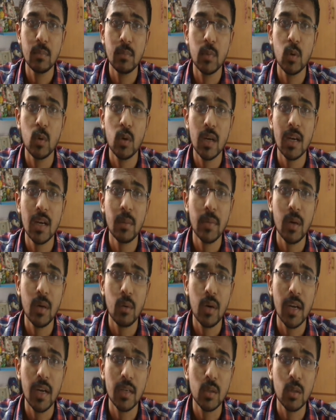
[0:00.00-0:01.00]
program I
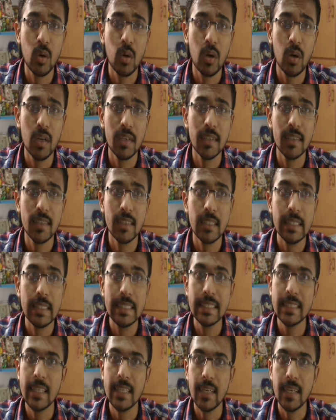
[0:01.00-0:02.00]
would like to call it
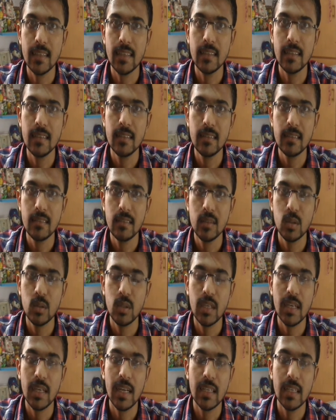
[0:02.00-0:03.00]
e-cycle, so
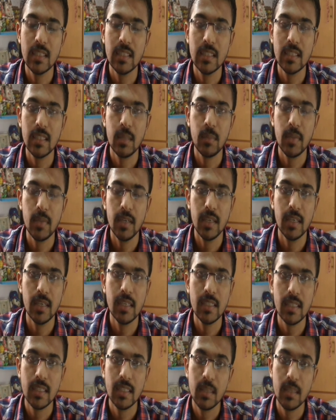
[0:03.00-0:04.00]
that I'll
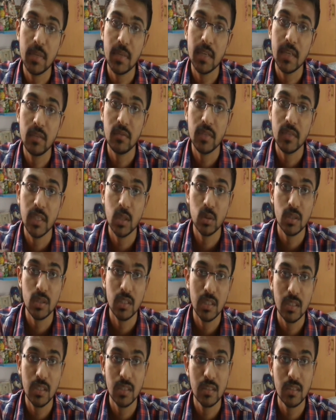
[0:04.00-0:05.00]
release a separate video
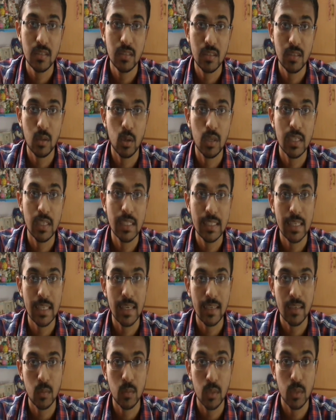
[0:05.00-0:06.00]
series called
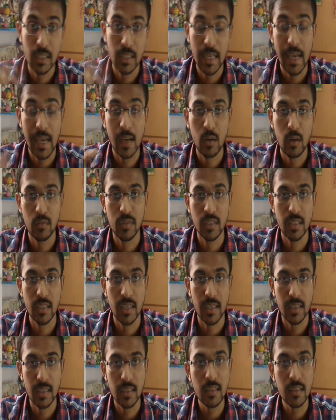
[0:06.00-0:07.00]
e-cycle with a tag of
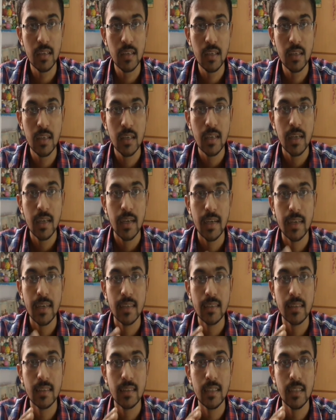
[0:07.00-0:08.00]
e-cycle,
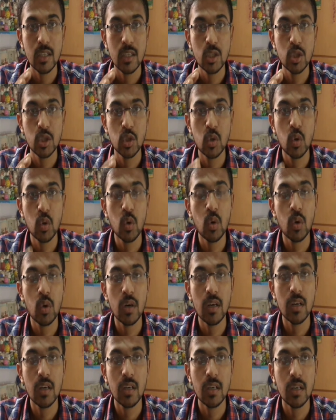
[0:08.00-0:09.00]
and it will show
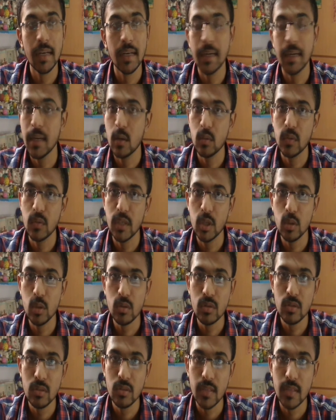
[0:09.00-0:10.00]
teardown
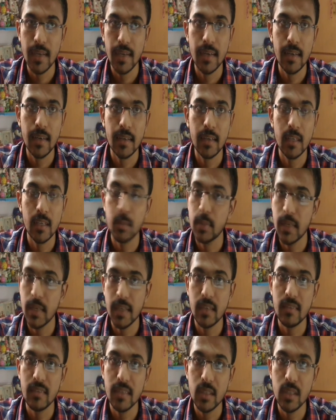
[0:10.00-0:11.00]
videos and
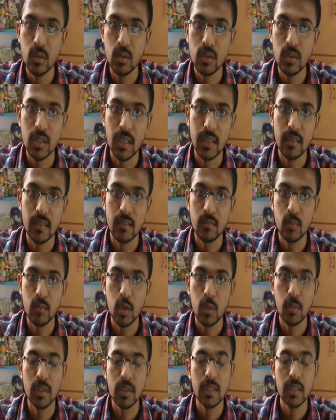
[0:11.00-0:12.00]
repairing videos and
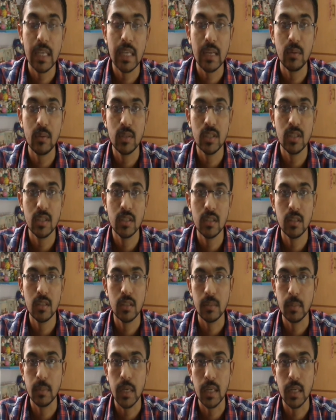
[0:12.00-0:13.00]
probably salvaging
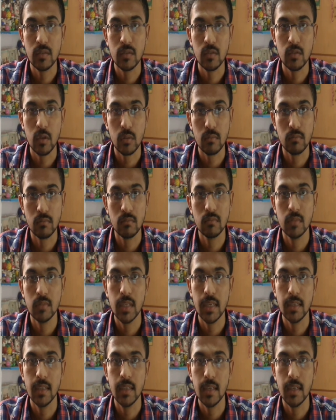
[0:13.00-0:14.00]
the parts from
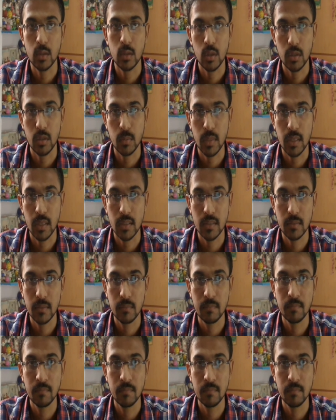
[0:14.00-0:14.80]
dead electronic parts.